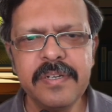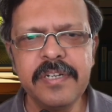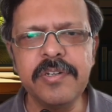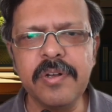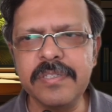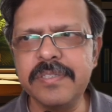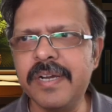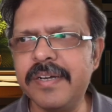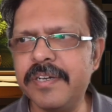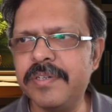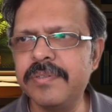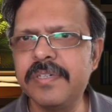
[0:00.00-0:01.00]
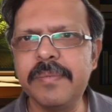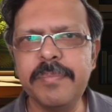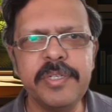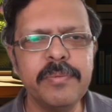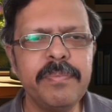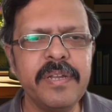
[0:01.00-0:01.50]
it all started to come
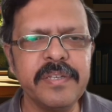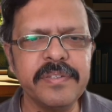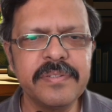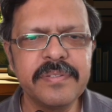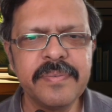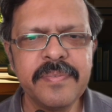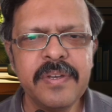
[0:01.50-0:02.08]
into place.